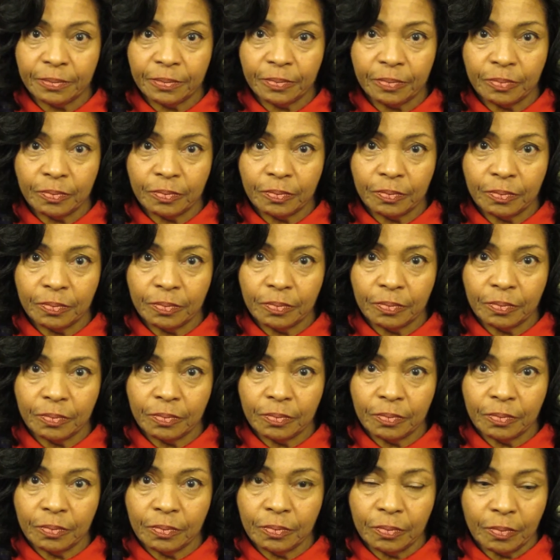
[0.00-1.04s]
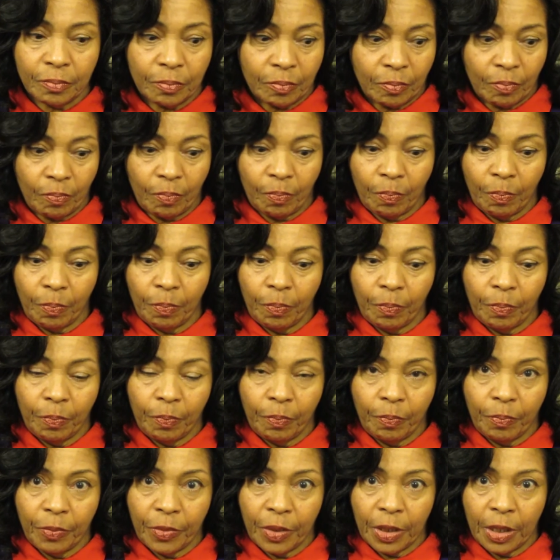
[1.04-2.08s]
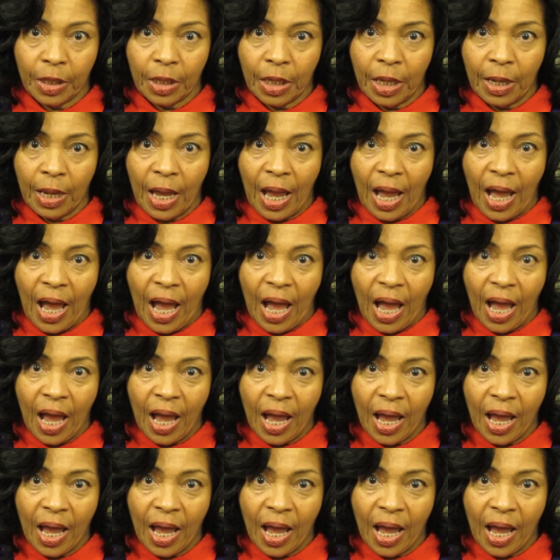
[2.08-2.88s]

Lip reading: No one is speaking in this clip.